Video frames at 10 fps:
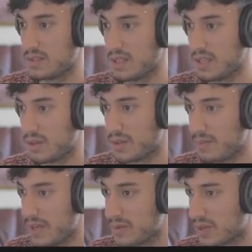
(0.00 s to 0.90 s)
Now, the
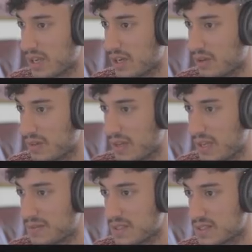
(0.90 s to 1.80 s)
main one here on the
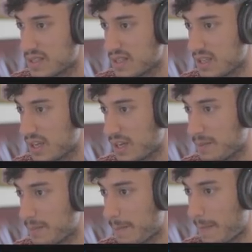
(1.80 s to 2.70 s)
left is the
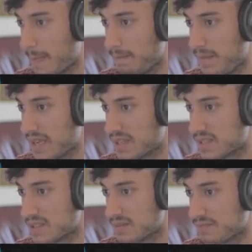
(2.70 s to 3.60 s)
um,
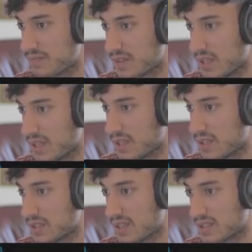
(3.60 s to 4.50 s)
mix,
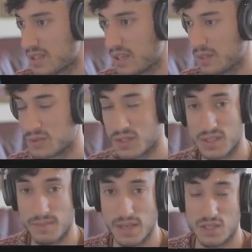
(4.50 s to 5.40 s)
and that's kind of
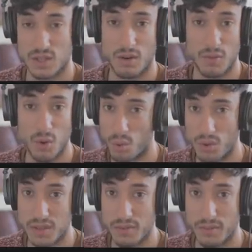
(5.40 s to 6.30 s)
just a mixture of
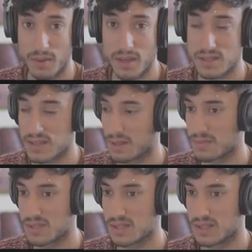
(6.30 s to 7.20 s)
all the different mic
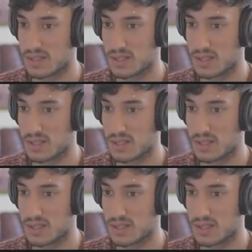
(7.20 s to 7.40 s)
stems.